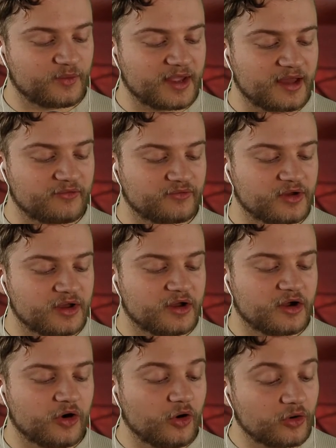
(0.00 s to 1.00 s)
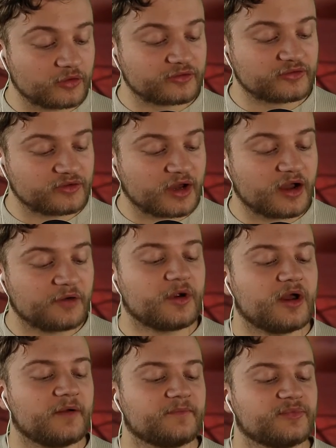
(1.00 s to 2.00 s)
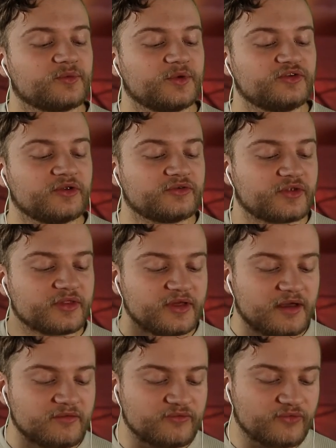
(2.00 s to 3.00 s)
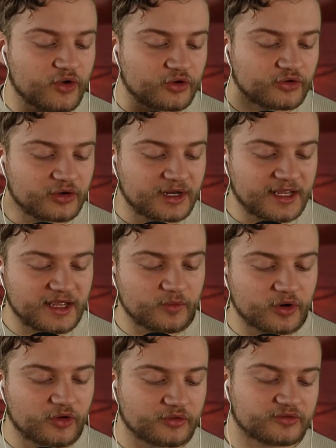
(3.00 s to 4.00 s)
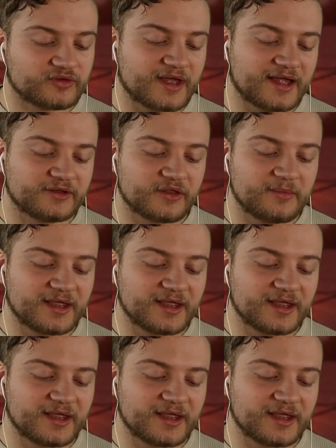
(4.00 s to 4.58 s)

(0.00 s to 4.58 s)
We have Ostara, which is the vernal equinox and the